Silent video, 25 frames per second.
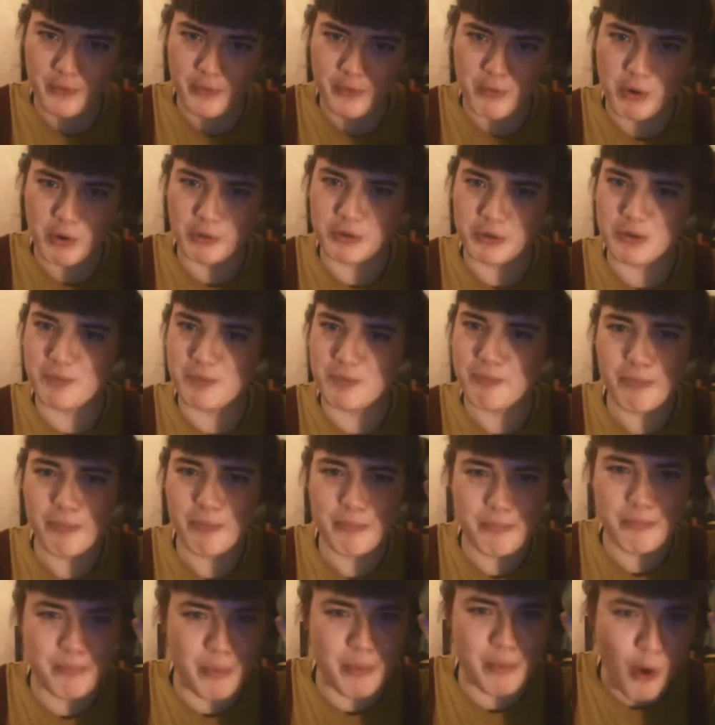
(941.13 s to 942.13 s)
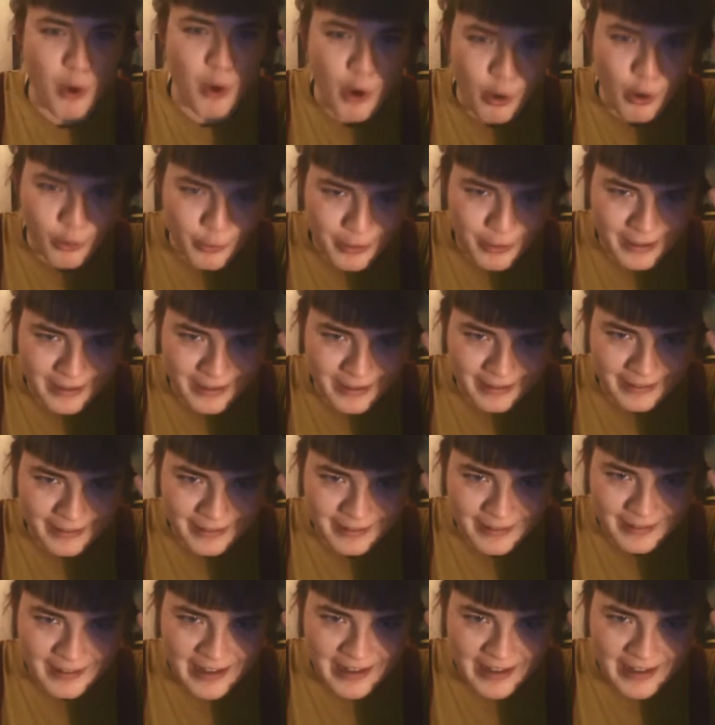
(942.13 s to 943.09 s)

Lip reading: the most boring